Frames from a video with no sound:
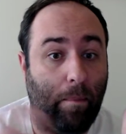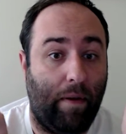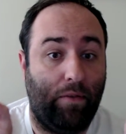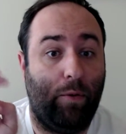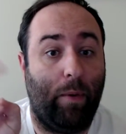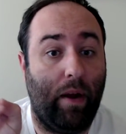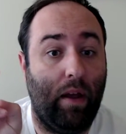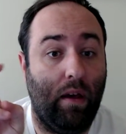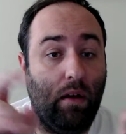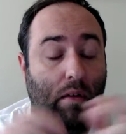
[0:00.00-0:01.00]

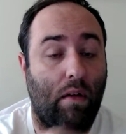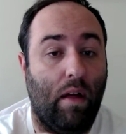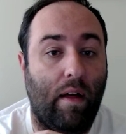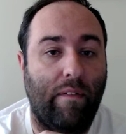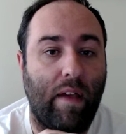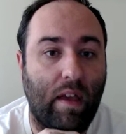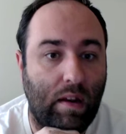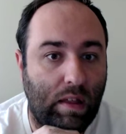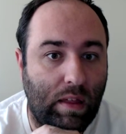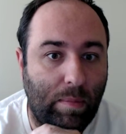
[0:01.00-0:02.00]
betrayal of
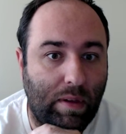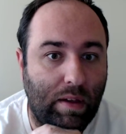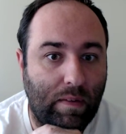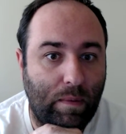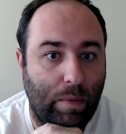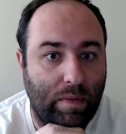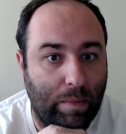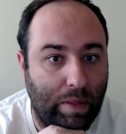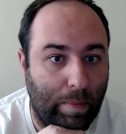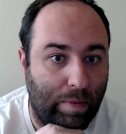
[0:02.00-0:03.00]
Andy, because it
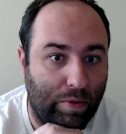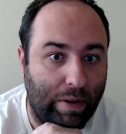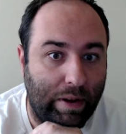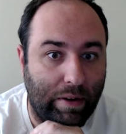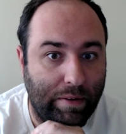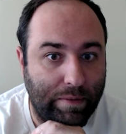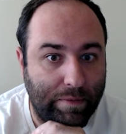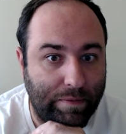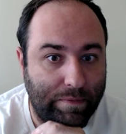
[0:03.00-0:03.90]
wasn't really a betrayal.